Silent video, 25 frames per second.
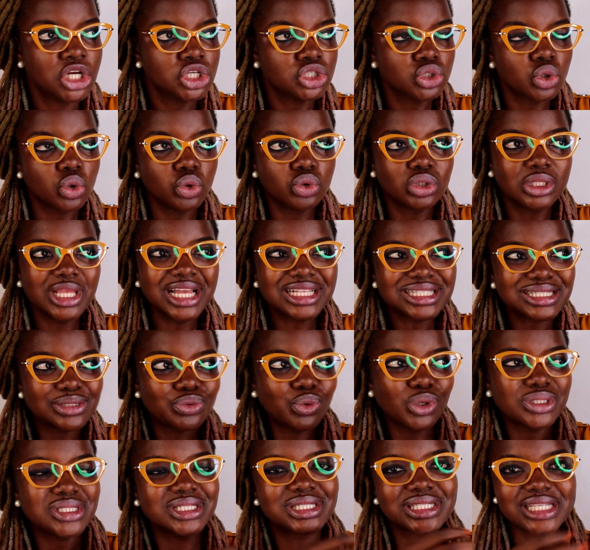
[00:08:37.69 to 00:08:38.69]
So that's
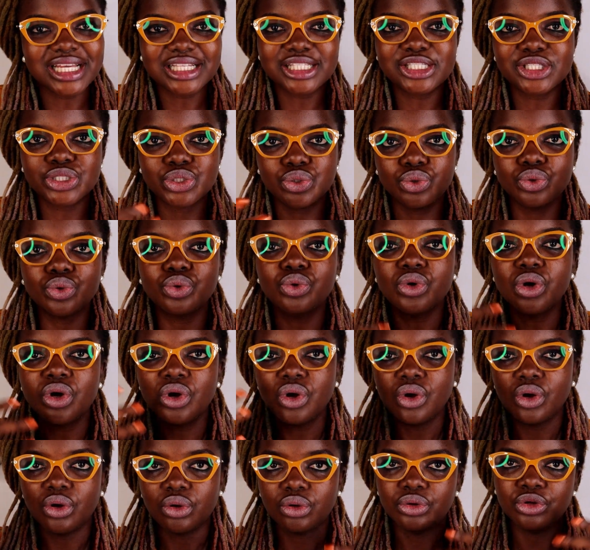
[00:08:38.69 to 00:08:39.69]
what sets you
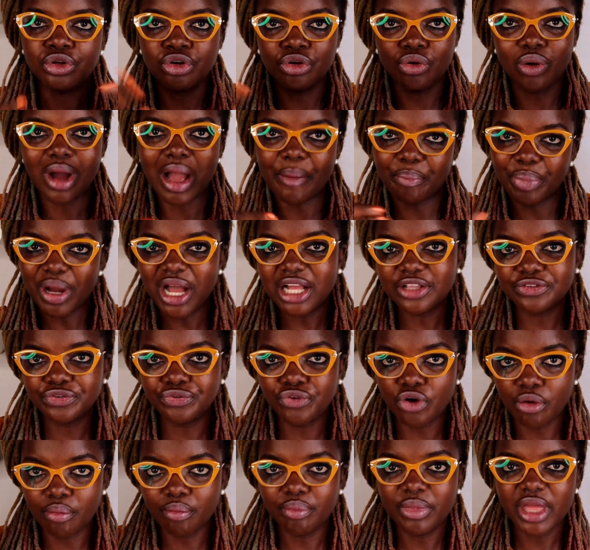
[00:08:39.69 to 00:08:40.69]
apart
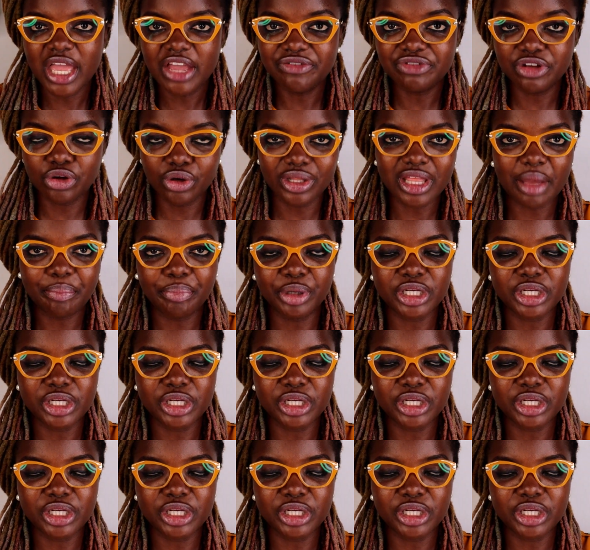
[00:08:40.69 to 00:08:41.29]
from every other